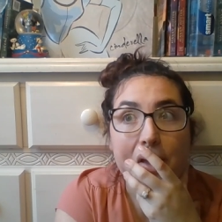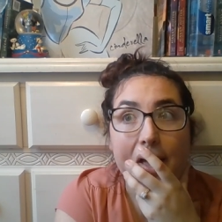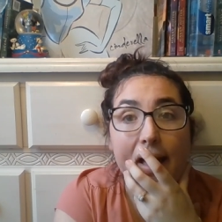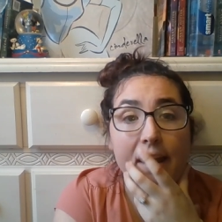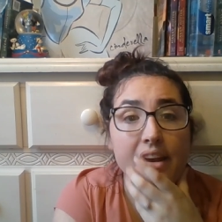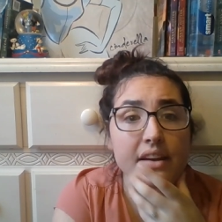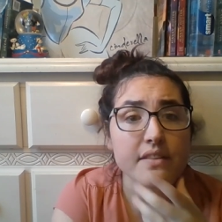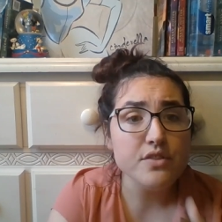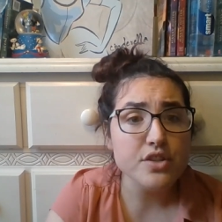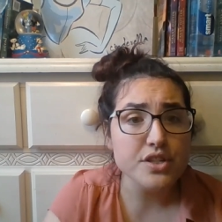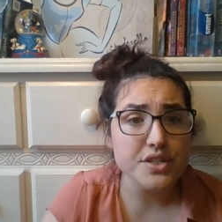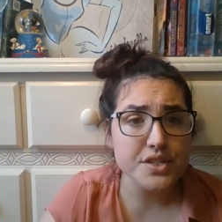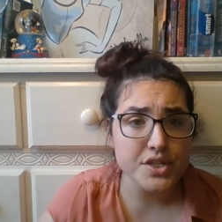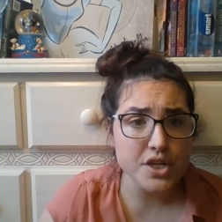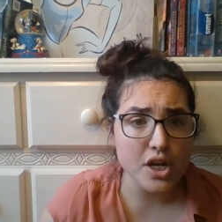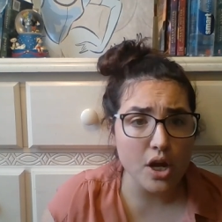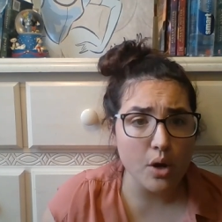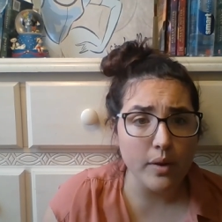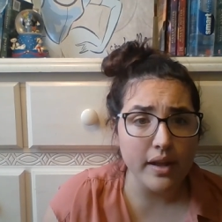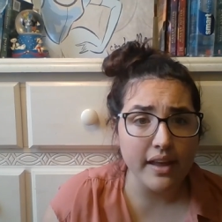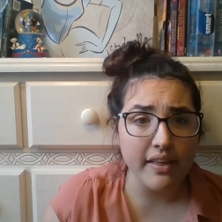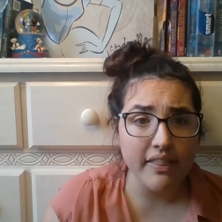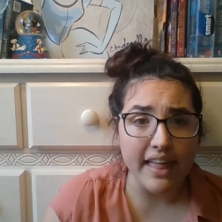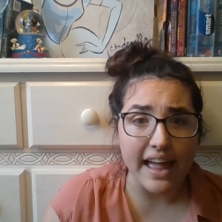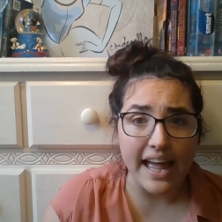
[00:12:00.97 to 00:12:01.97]
of just
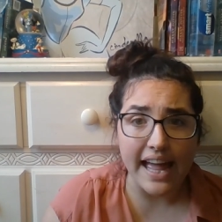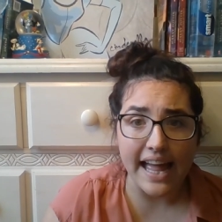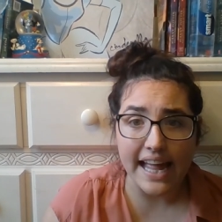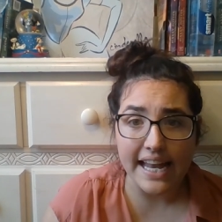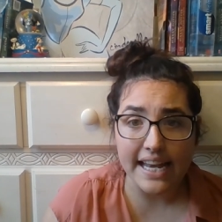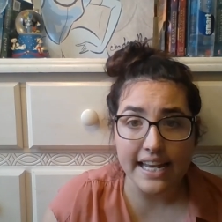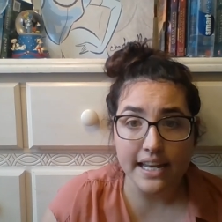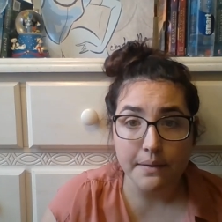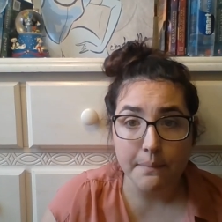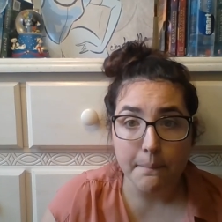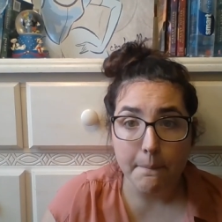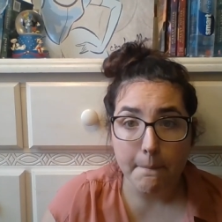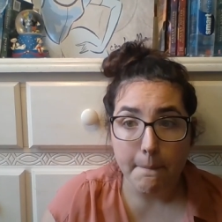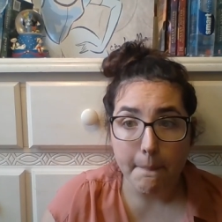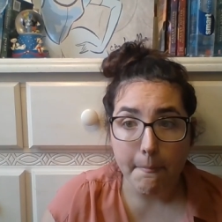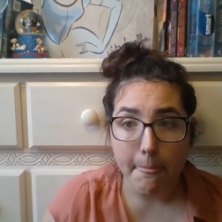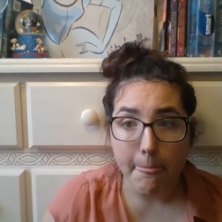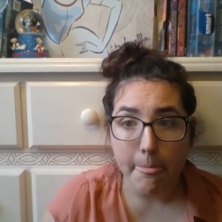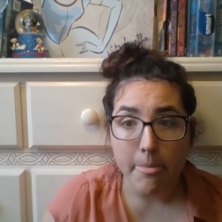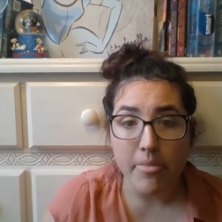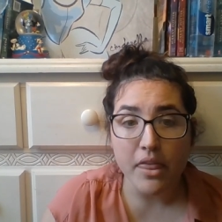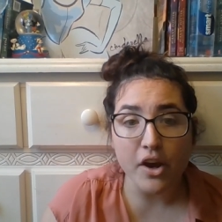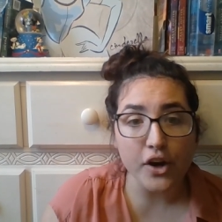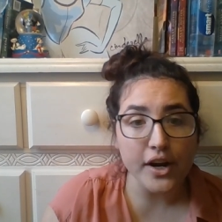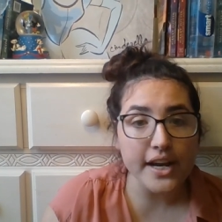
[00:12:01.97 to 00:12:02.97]
knowing that
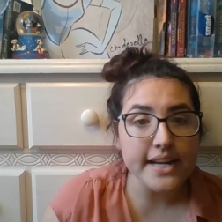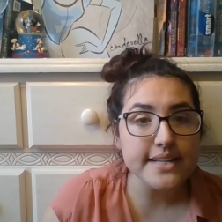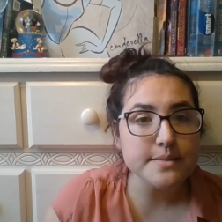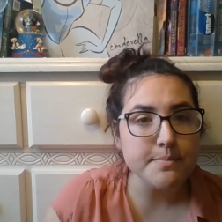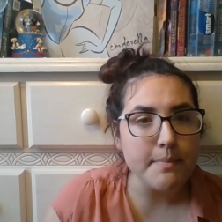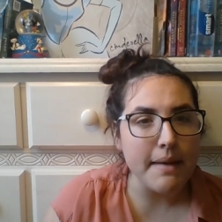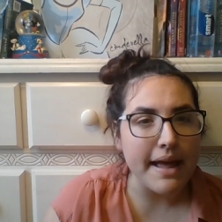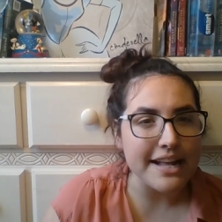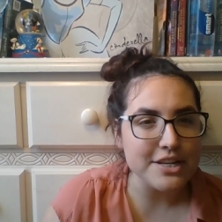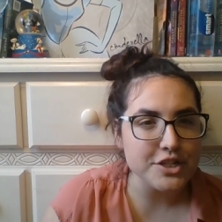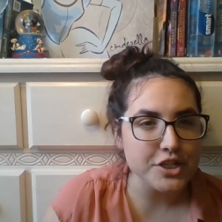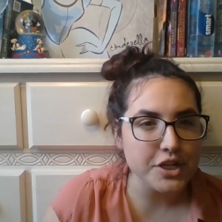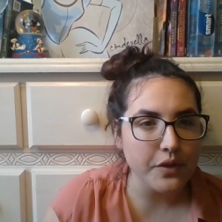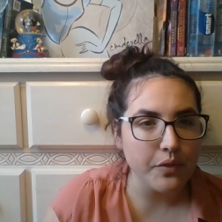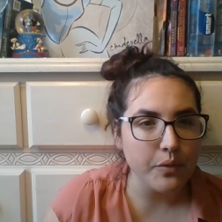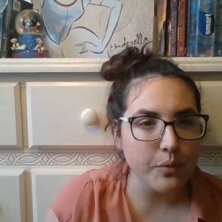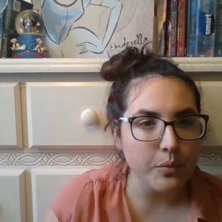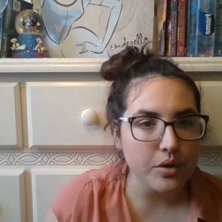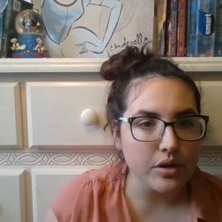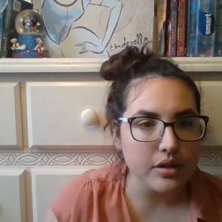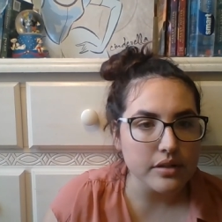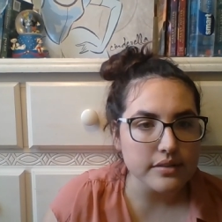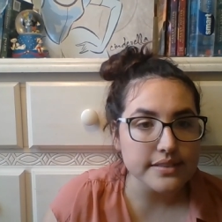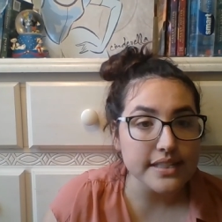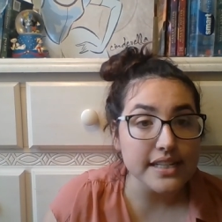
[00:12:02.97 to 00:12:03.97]
there is magic in the
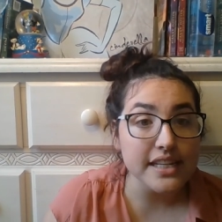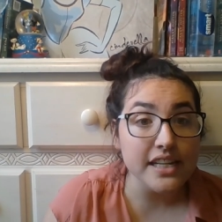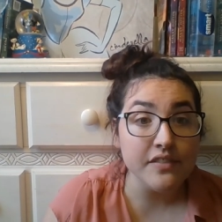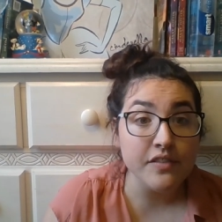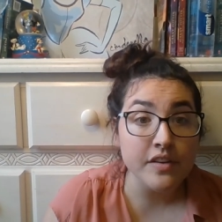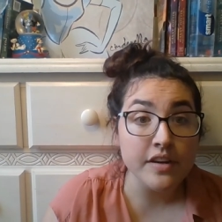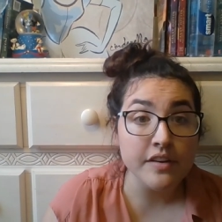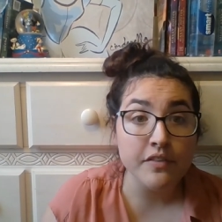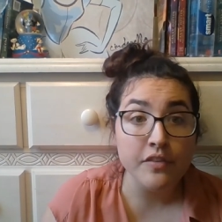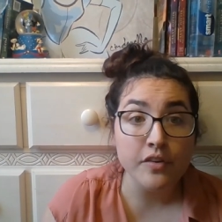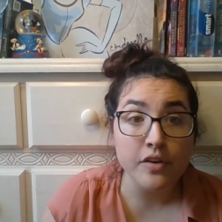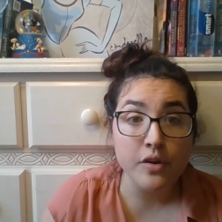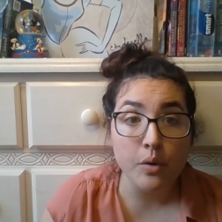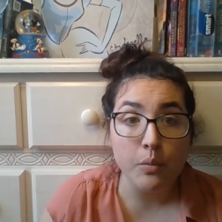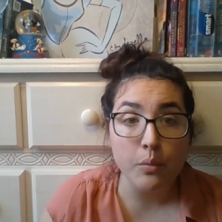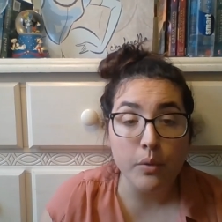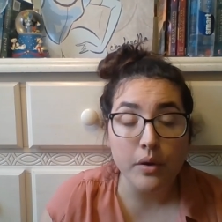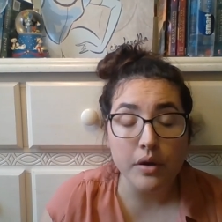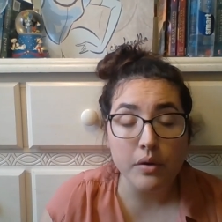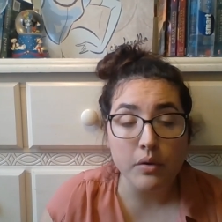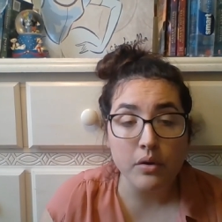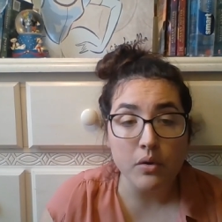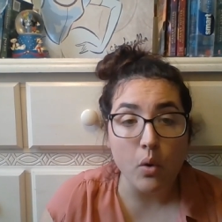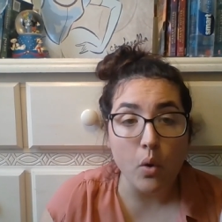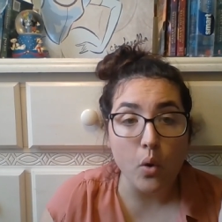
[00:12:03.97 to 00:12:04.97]
world, even if you don't
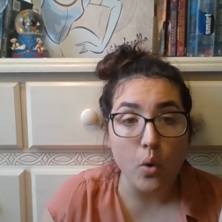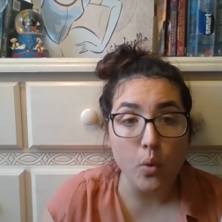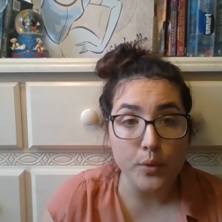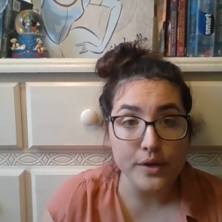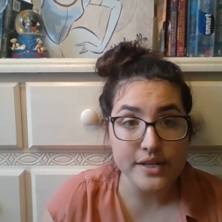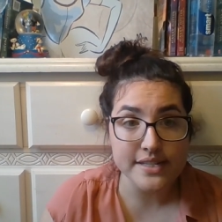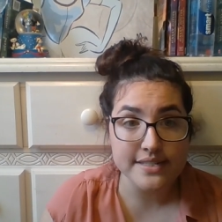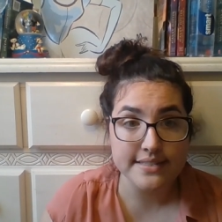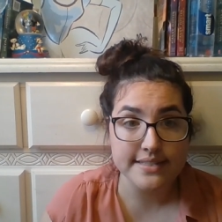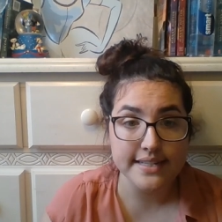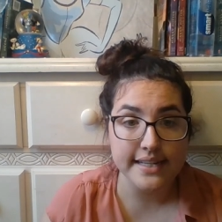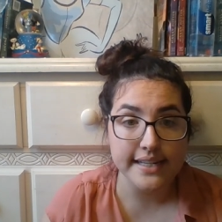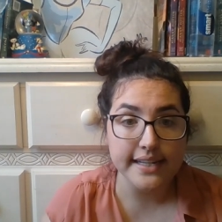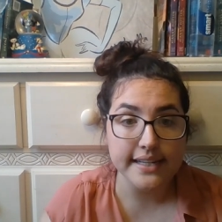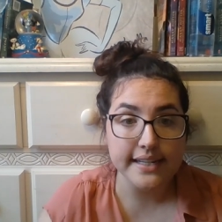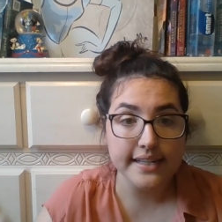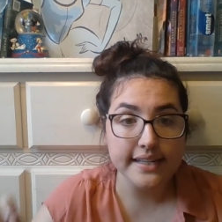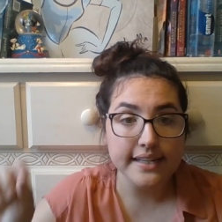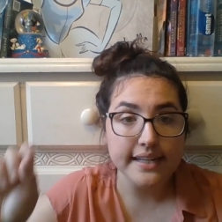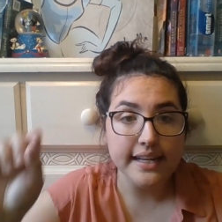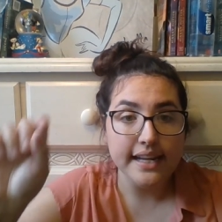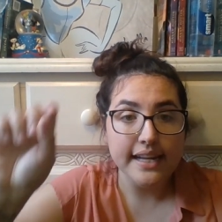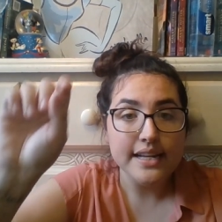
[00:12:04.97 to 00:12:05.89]
want to always see it.